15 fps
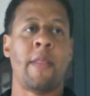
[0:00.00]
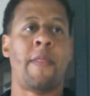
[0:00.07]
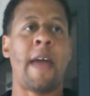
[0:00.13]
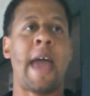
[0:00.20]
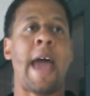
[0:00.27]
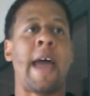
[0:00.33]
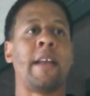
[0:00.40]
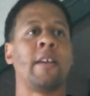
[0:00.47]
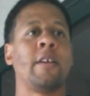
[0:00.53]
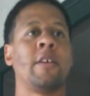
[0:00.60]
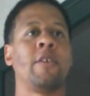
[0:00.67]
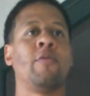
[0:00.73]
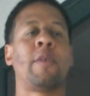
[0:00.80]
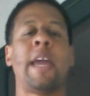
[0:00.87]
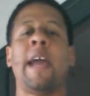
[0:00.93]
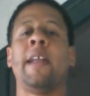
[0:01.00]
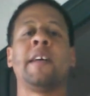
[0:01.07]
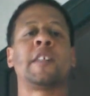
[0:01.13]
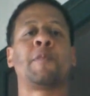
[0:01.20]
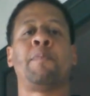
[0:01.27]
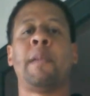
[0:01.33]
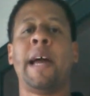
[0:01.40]
that you can't
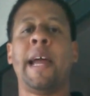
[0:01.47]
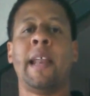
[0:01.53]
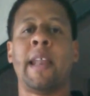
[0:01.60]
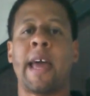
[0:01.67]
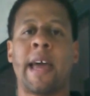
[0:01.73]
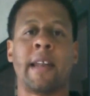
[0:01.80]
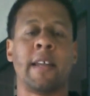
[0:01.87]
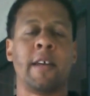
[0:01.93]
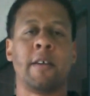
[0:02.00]
explain that.